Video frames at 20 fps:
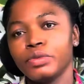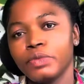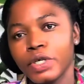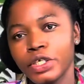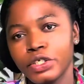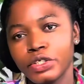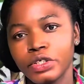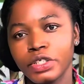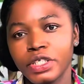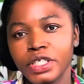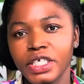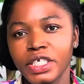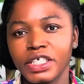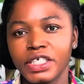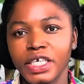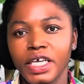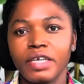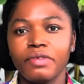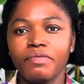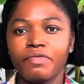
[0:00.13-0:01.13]
want to
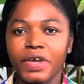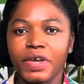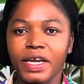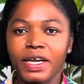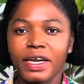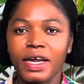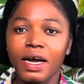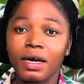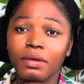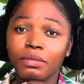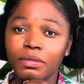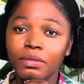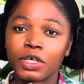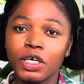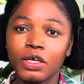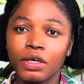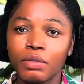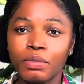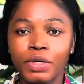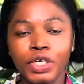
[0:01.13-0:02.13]
teach in Vietnam,
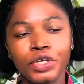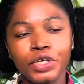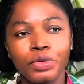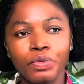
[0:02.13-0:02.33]
but